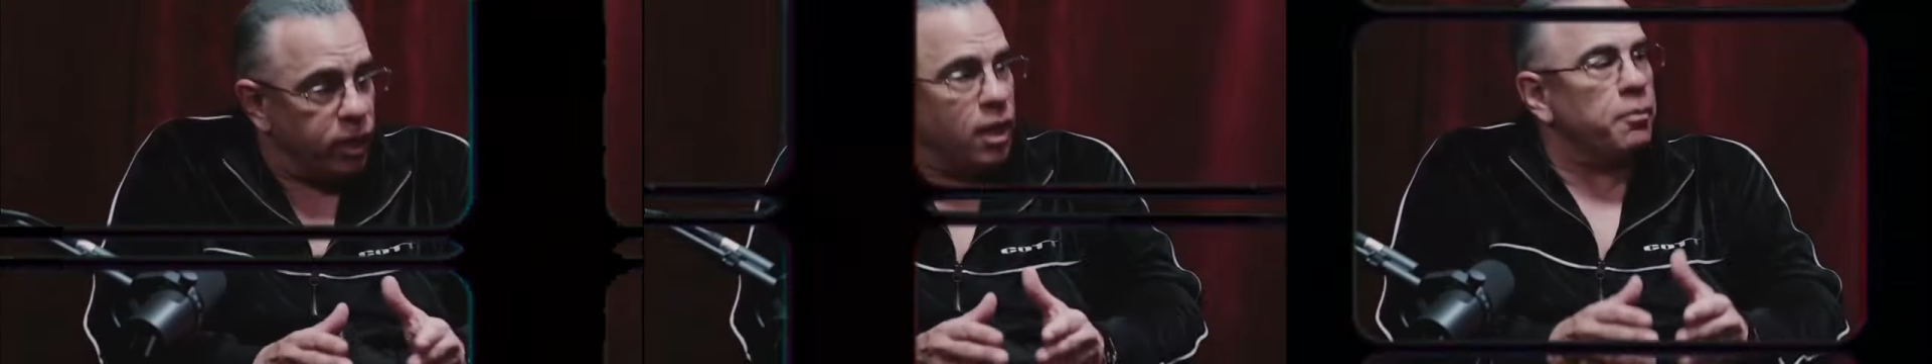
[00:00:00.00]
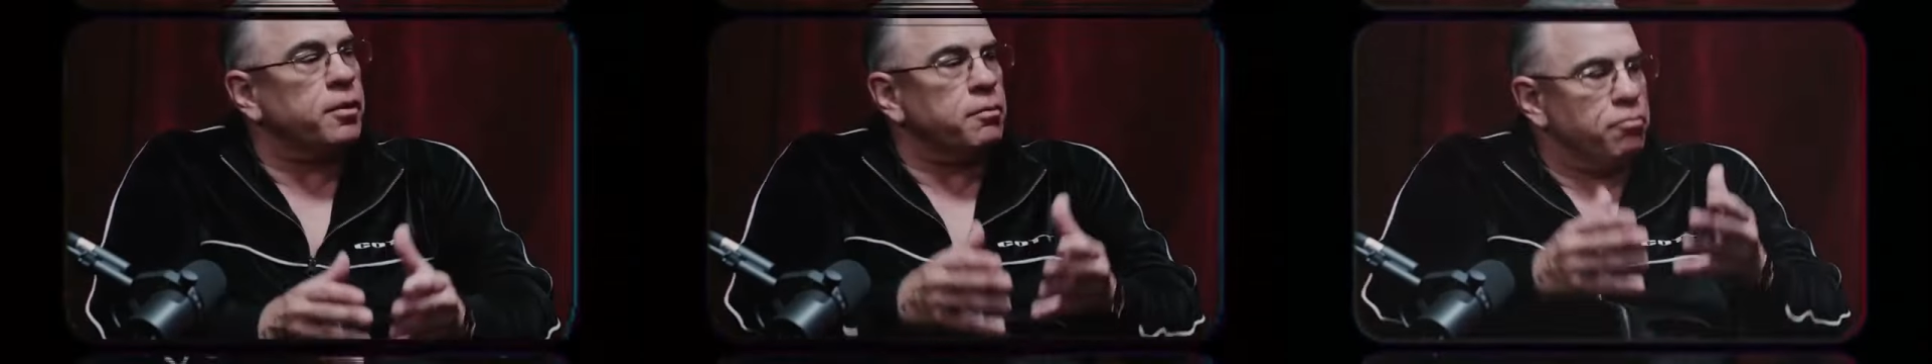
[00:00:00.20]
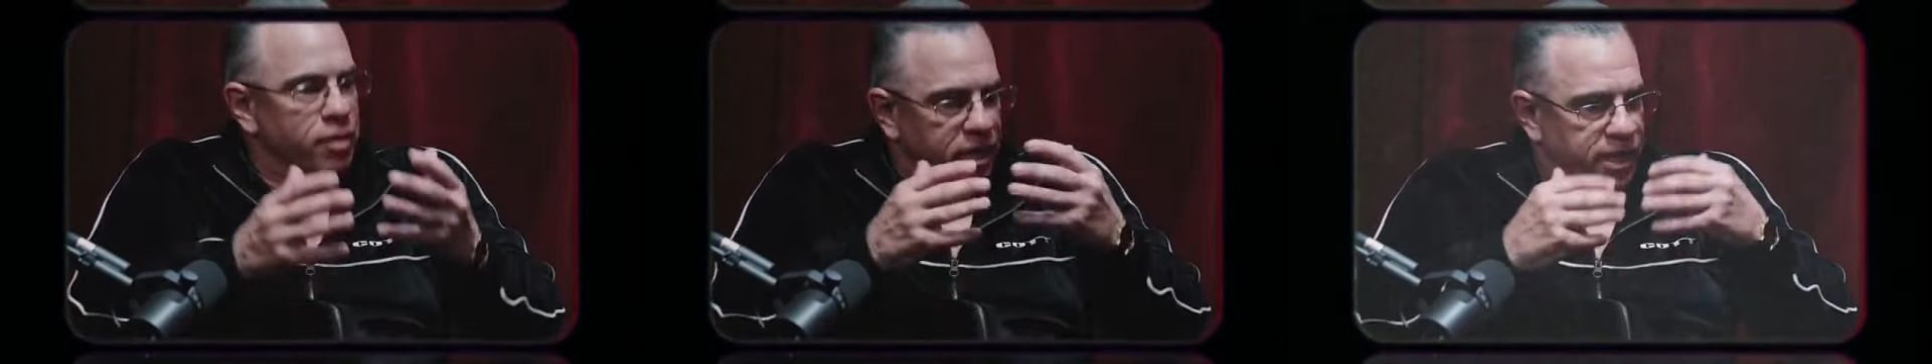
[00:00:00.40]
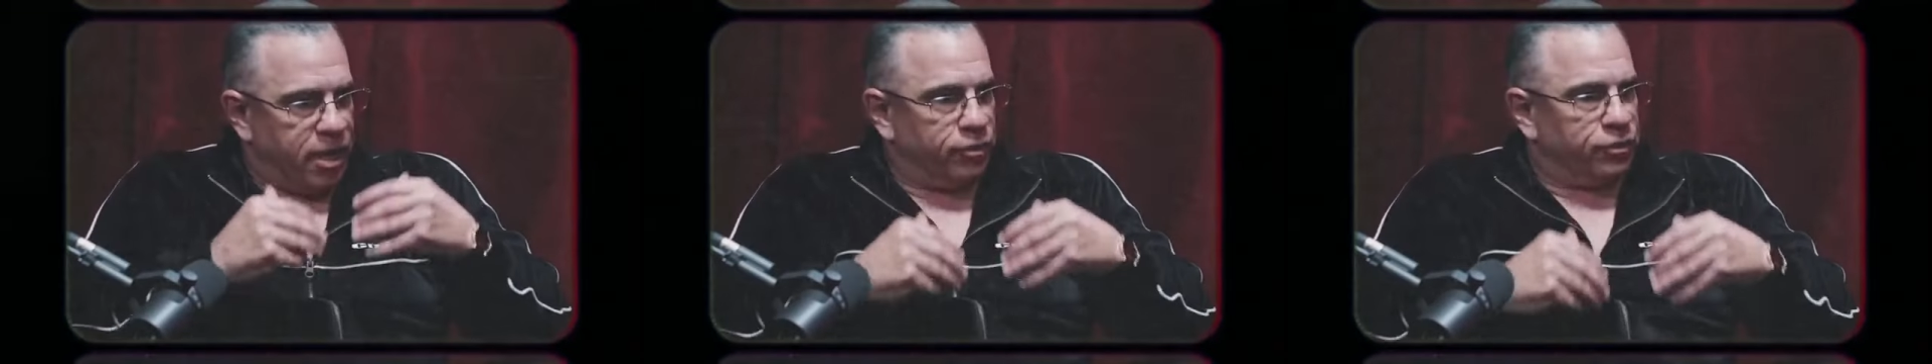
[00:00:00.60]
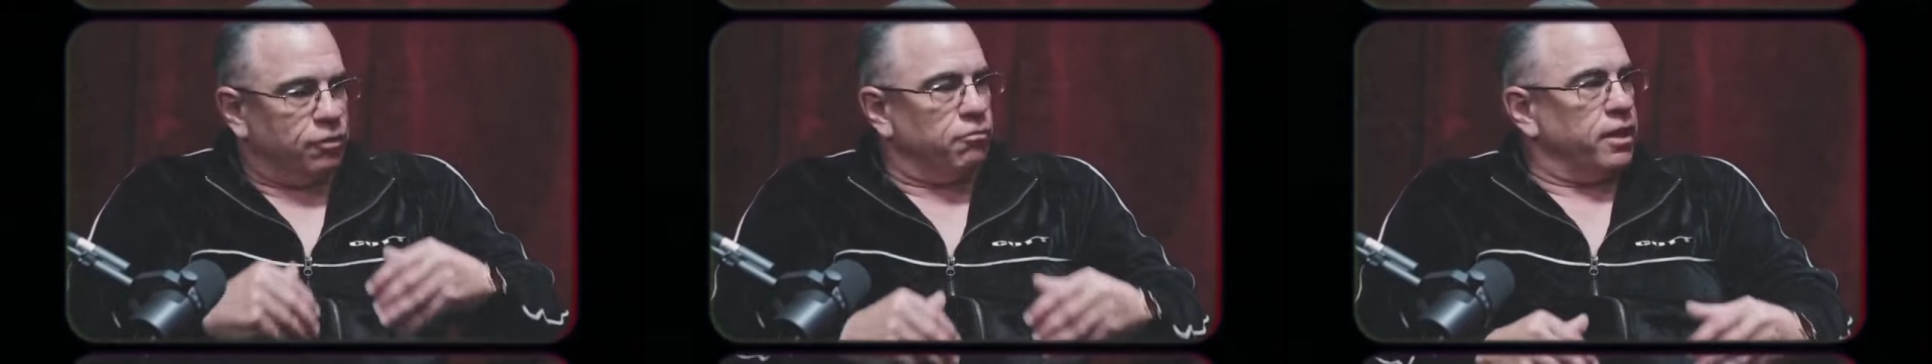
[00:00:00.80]
and I'm going to bring it
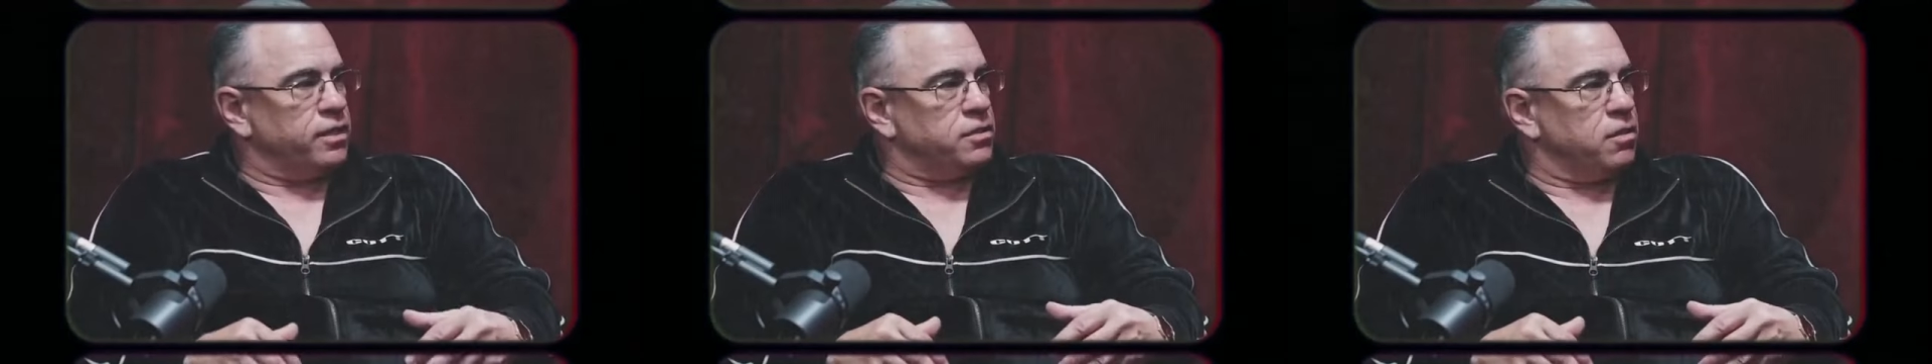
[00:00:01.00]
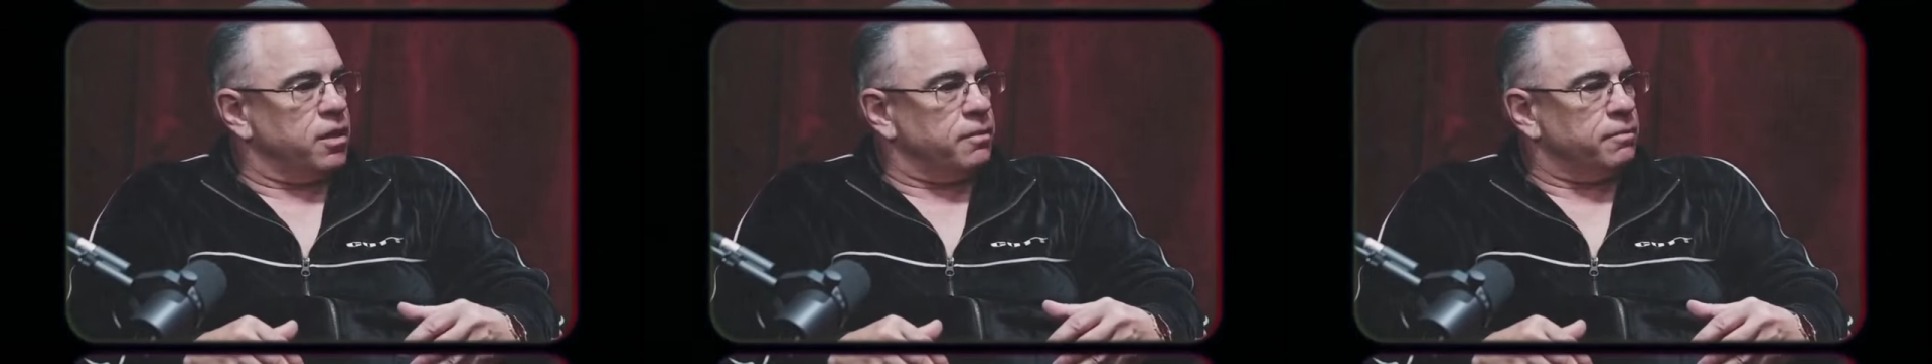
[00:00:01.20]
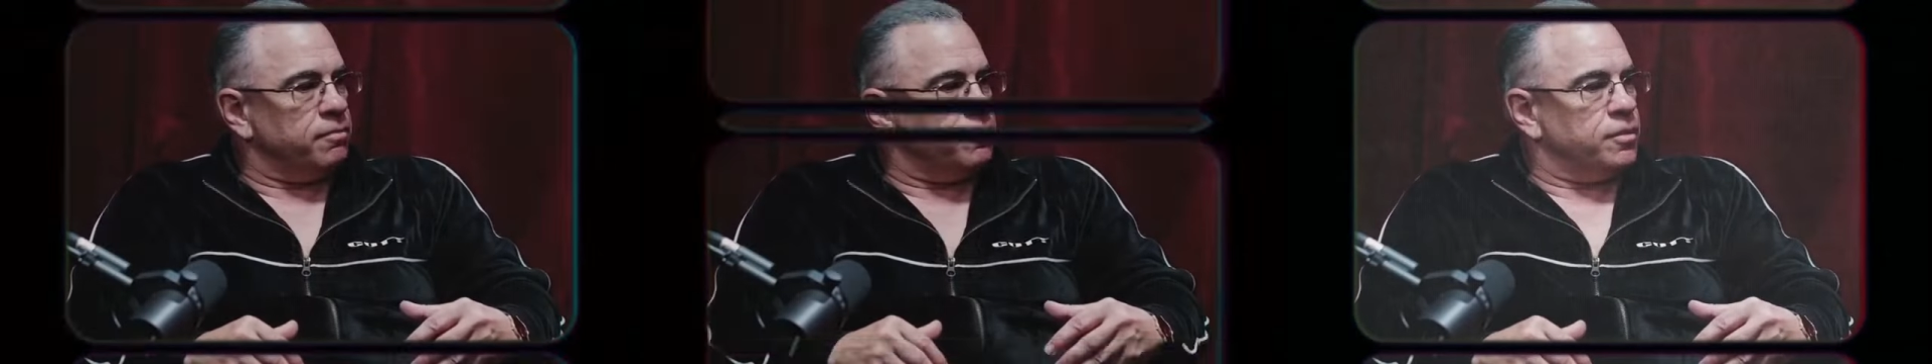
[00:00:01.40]
out at the right time,